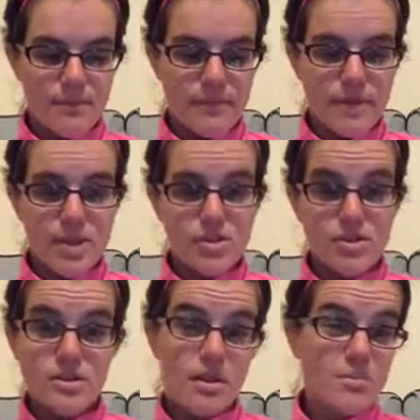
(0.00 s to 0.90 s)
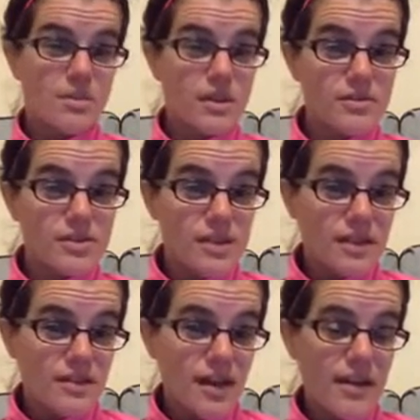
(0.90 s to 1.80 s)
Make sure it's not below
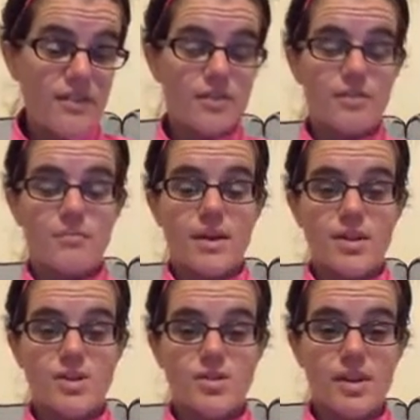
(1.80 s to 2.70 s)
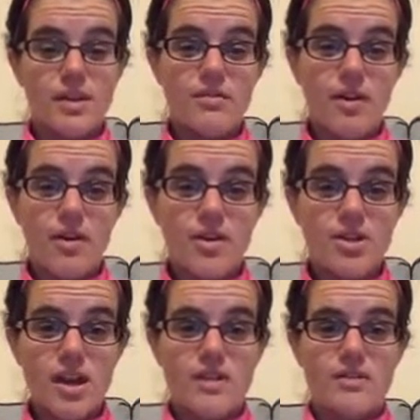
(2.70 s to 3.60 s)
standard either. Make sure that you are
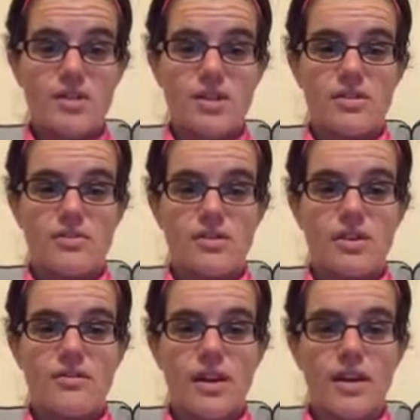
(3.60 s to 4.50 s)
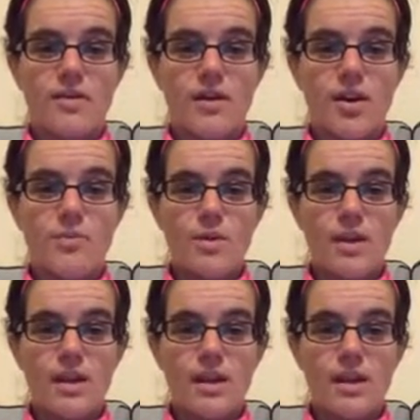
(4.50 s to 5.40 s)
challenging yourself and you are
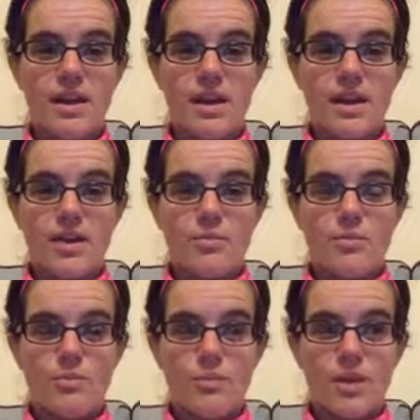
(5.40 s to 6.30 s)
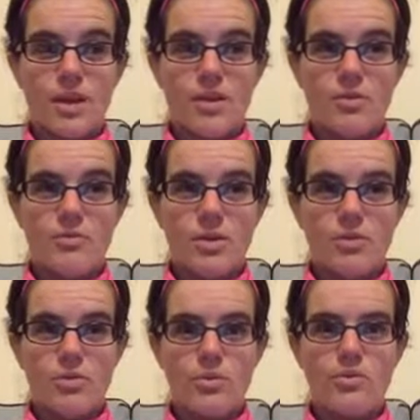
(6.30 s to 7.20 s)
putting your
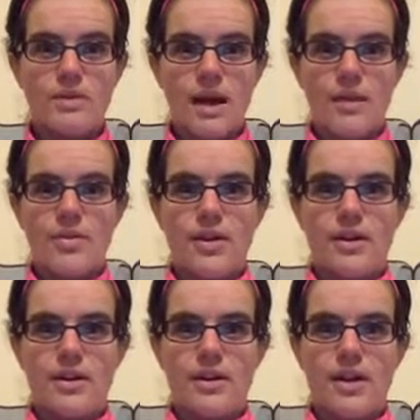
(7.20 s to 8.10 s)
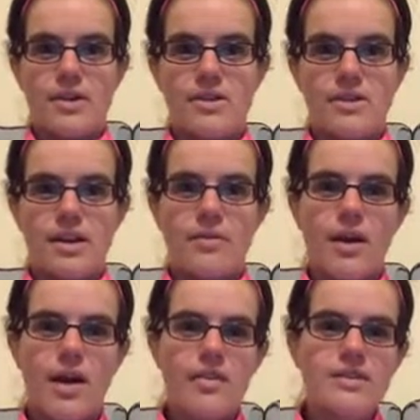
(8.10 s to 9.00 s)
real goals out there and not just saying,
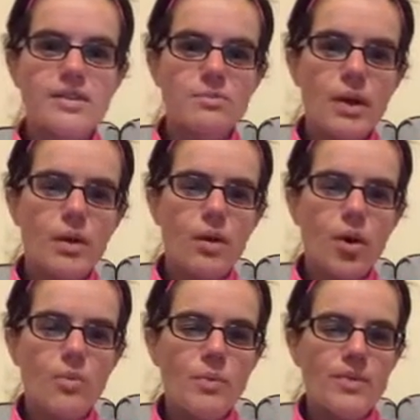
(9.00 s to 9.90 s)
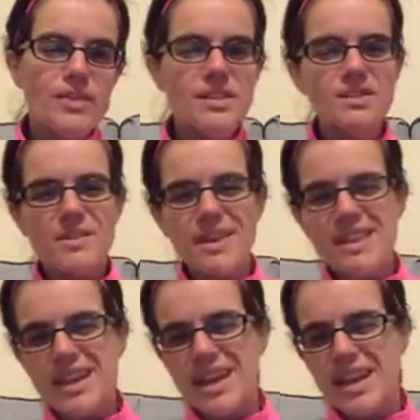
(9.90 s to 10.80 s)
wow, this is my goal, but this is what I
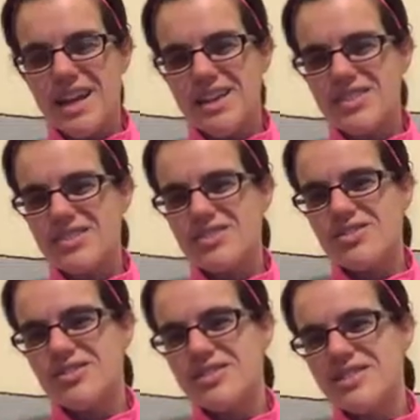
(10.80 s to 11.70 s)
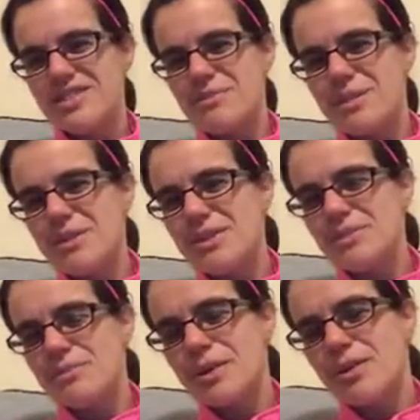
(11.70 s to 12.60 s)
think I can do, so maybe I'll
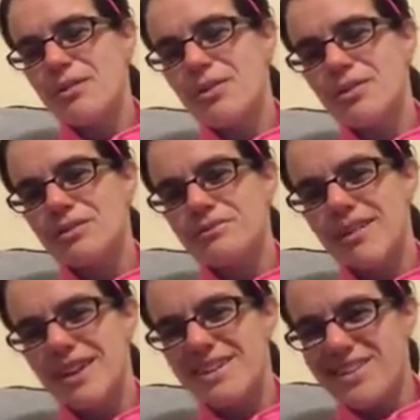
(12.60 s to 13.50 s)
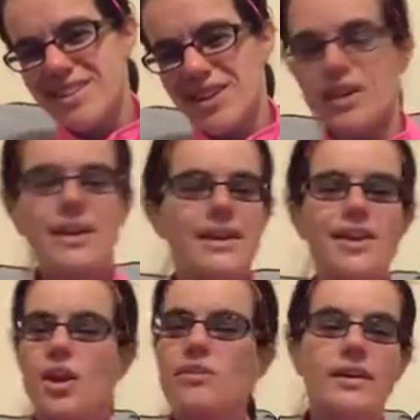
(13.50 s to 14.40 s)
just put my goal right down here. No,